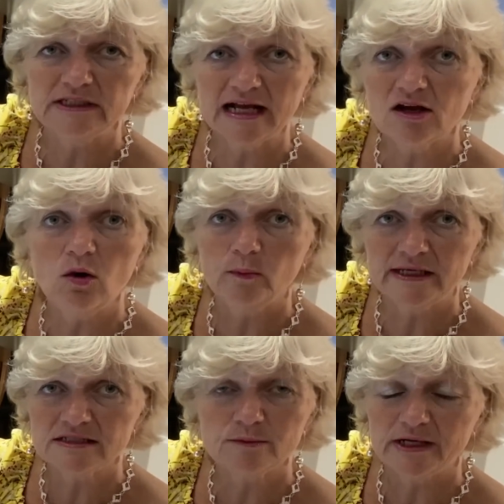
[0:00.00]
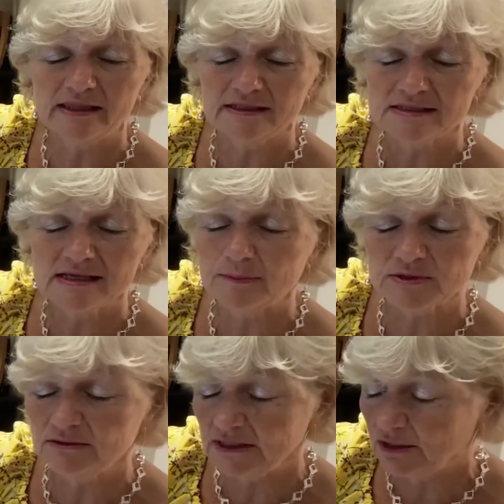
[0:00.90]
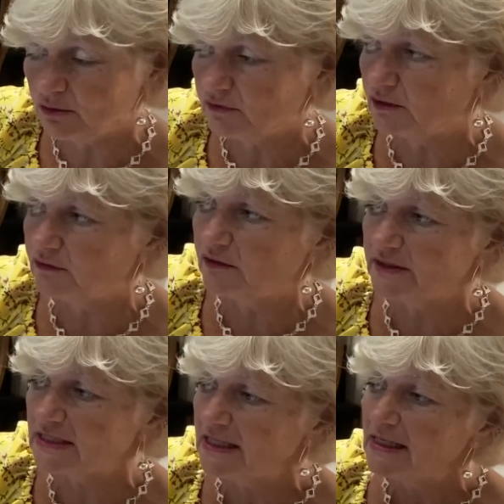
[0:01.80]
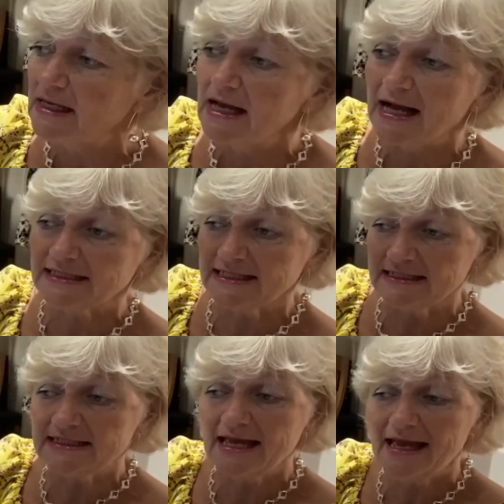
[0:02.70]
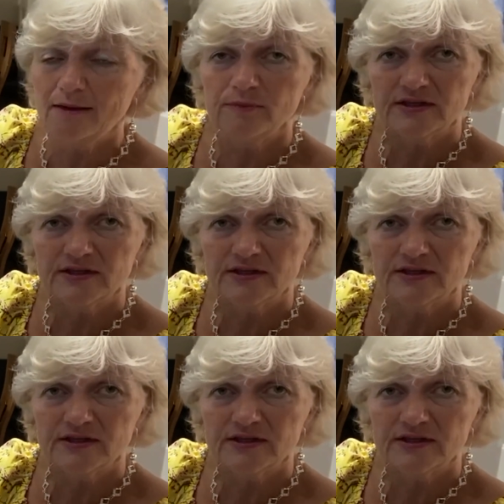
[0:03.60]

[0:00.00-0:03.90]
can't wait to wear this. Absolutely love it. I didn't hem the